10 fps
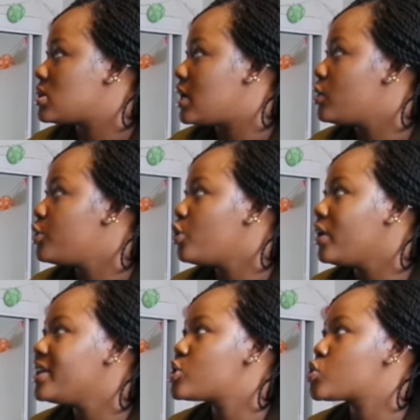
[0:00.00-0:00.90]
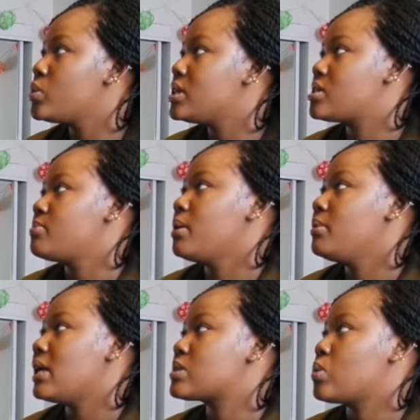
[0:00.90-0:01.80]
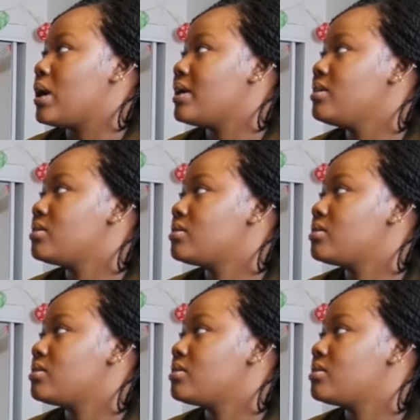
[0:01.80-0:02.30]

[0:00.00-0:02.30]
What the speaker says: I know you don't eat sweets. Maybe that's why.